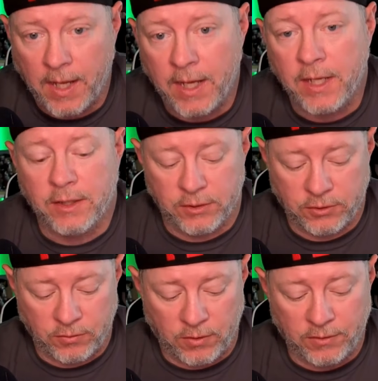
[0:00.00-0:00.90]

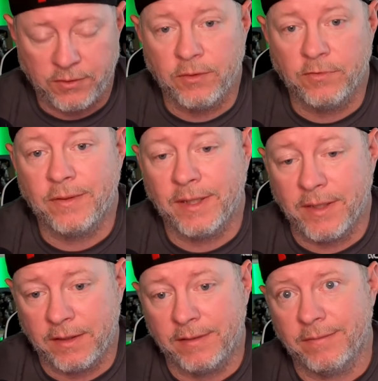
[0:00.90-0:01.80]
And you also
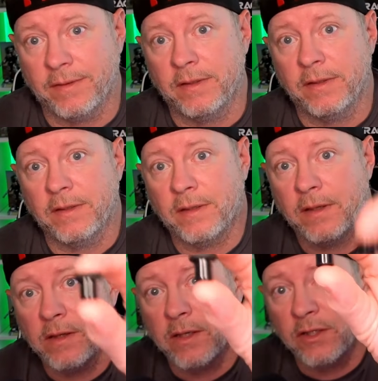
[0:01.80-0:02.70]
get
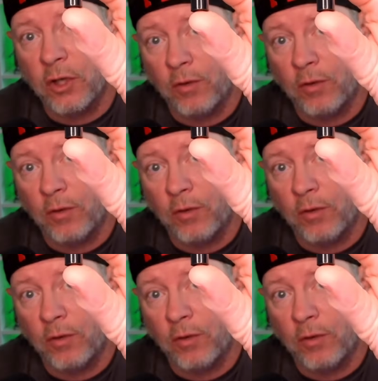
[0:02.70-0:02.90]
the